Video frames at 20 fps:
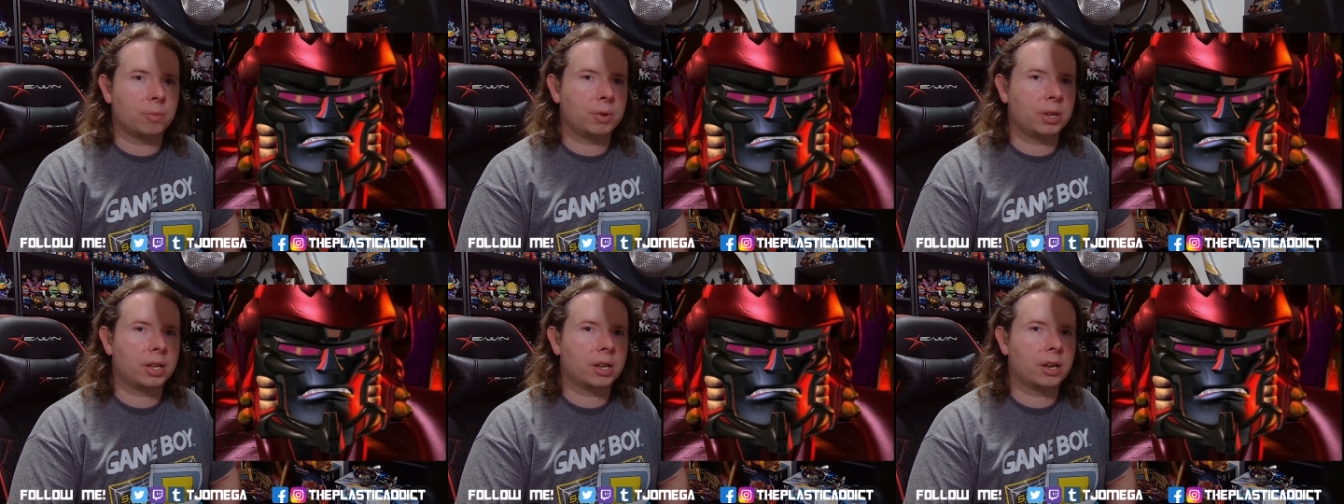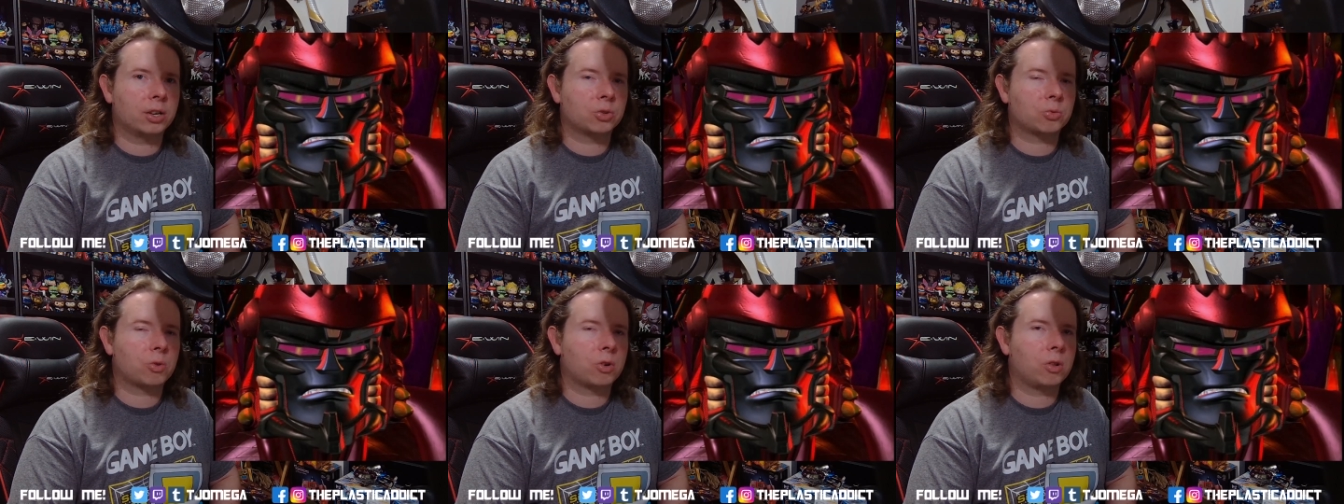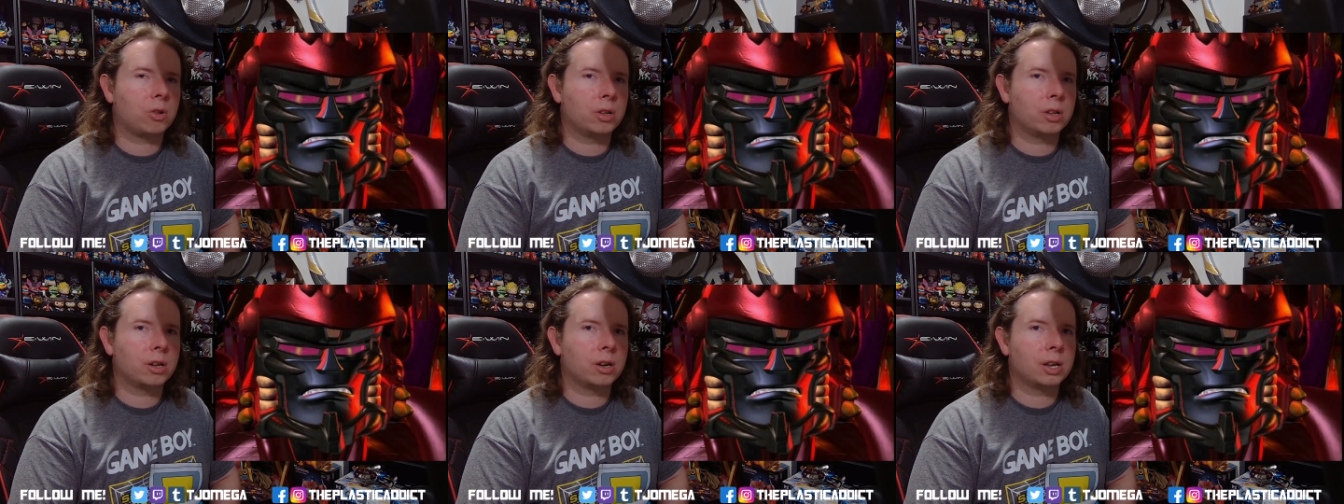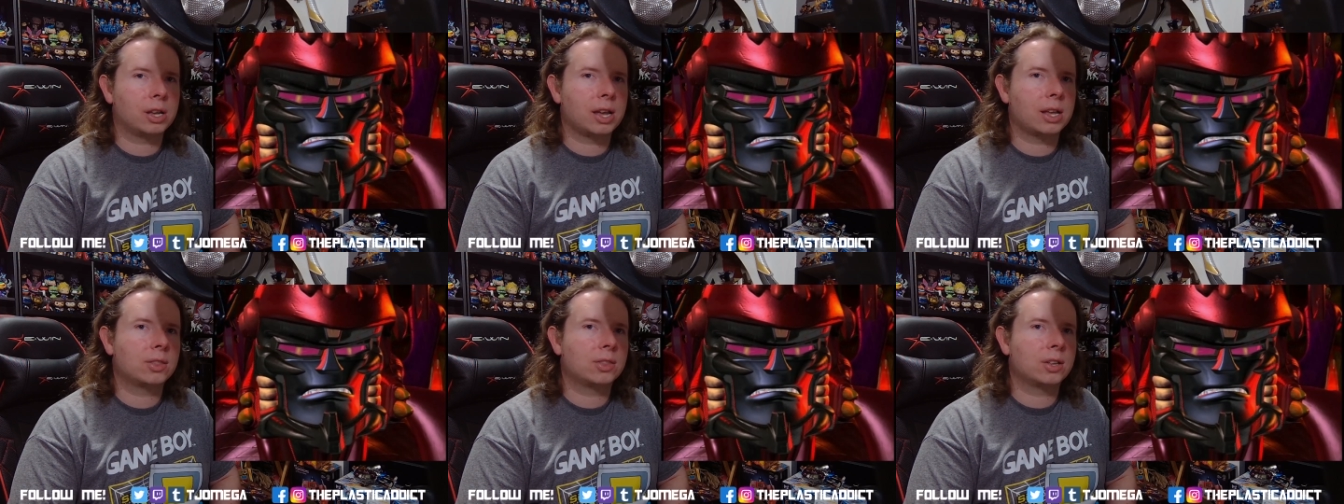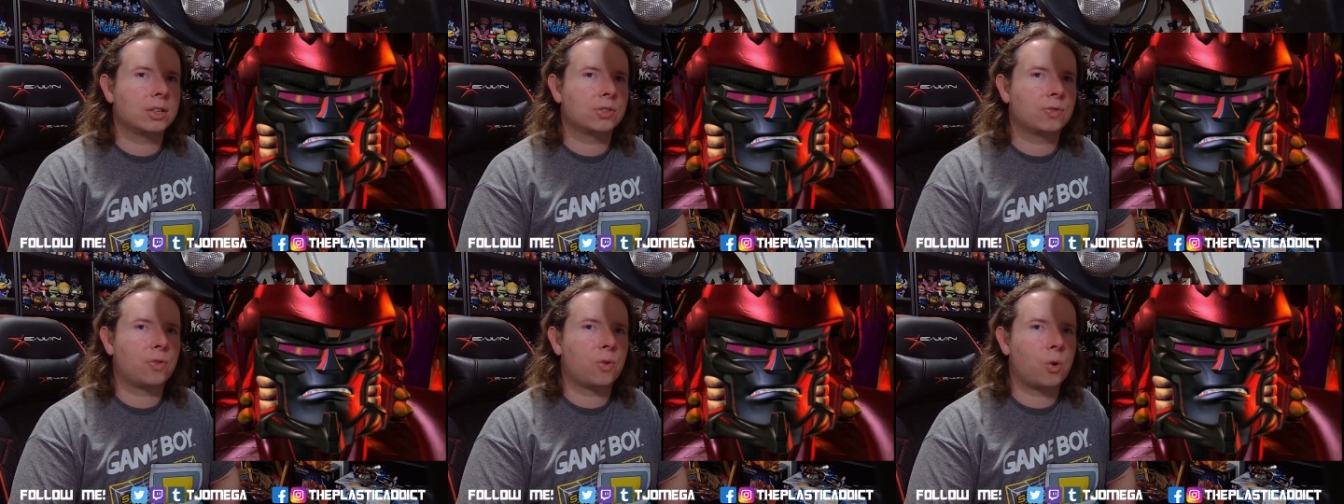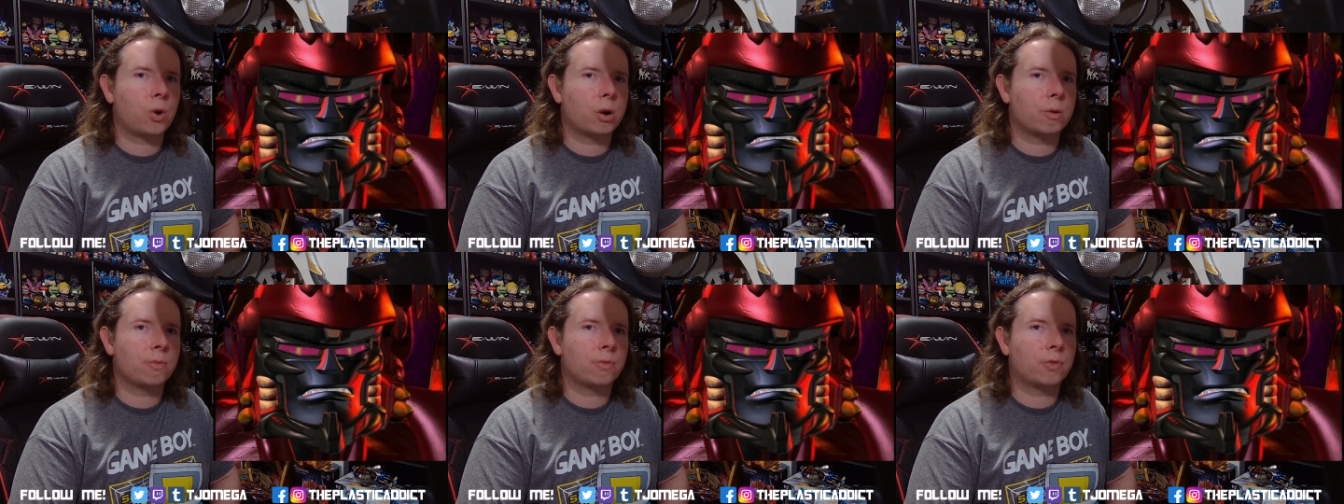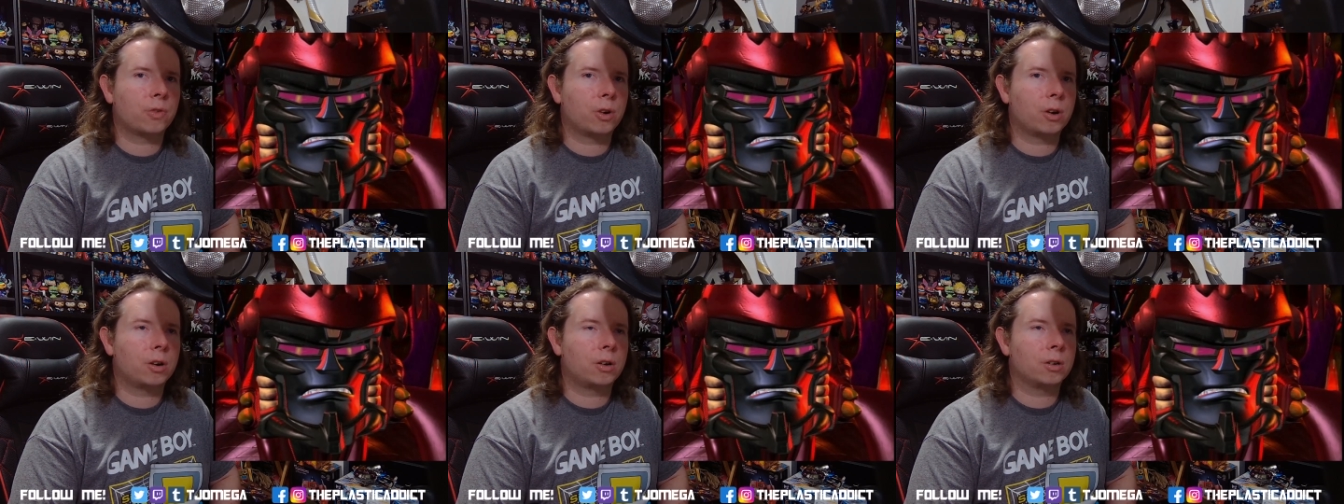because we're only going to get this form
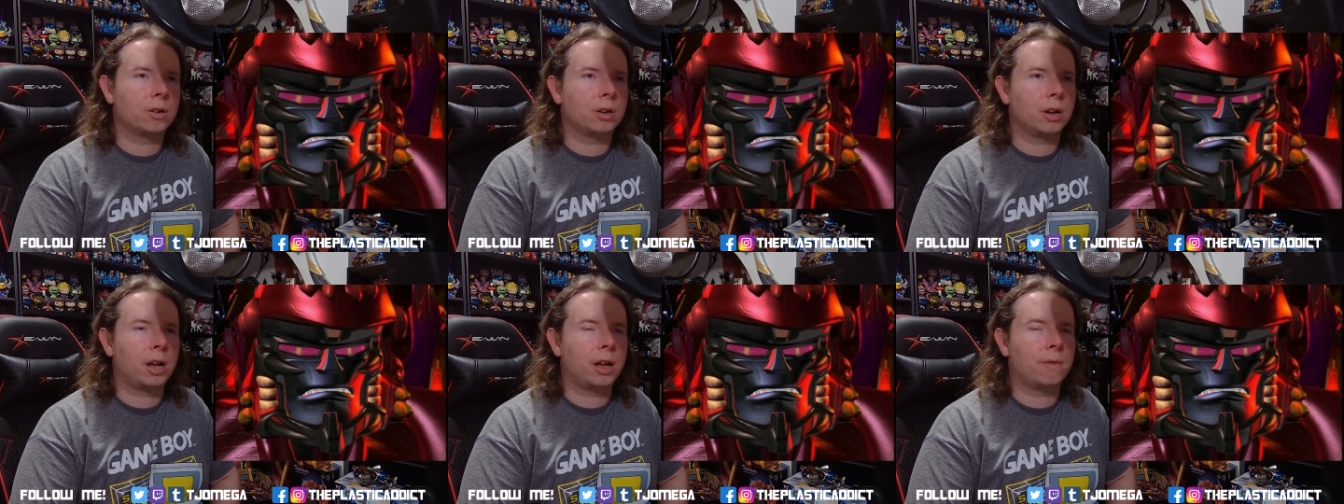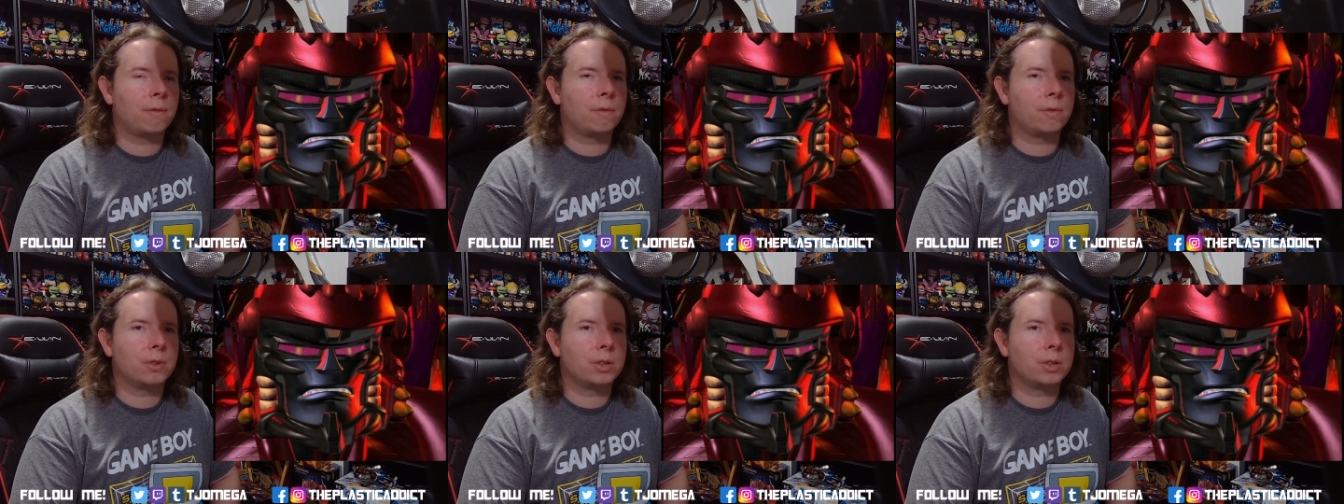for uh,